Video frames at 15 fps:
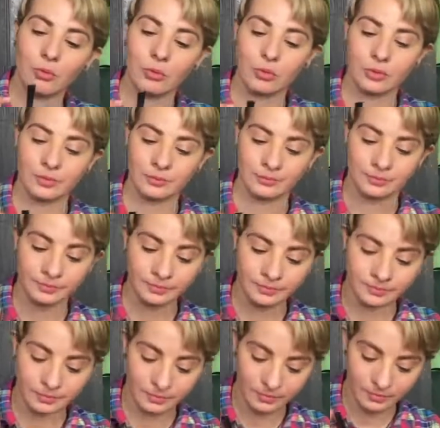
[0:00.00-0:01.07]
Whew.
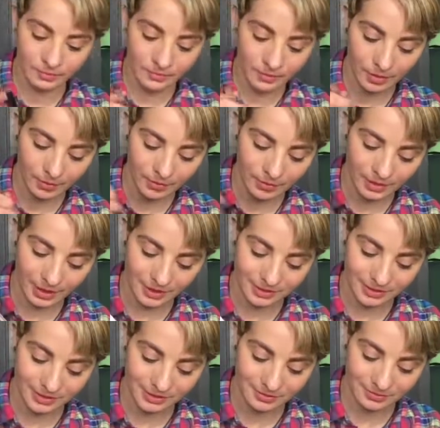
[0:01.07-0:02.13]
But
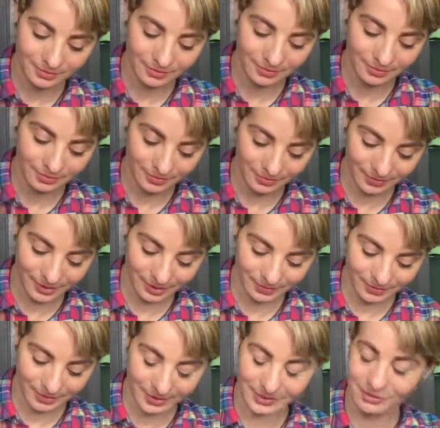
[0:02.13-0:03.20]
that's
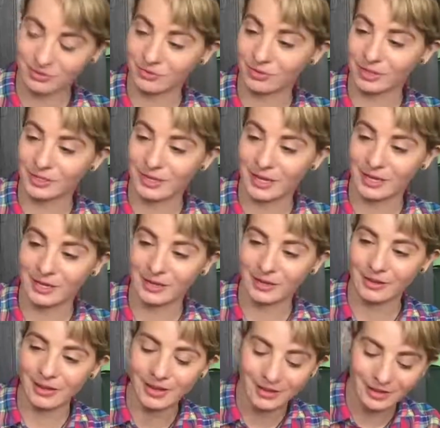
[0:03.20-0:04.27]
because it was really
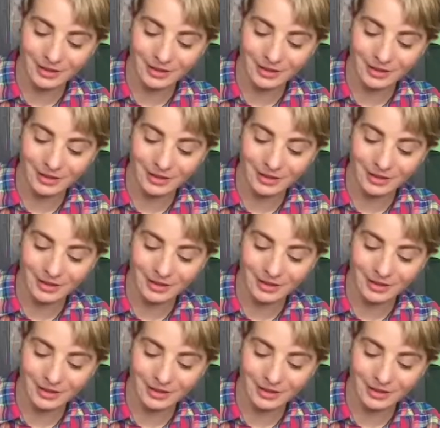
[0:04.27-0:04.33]
tangy.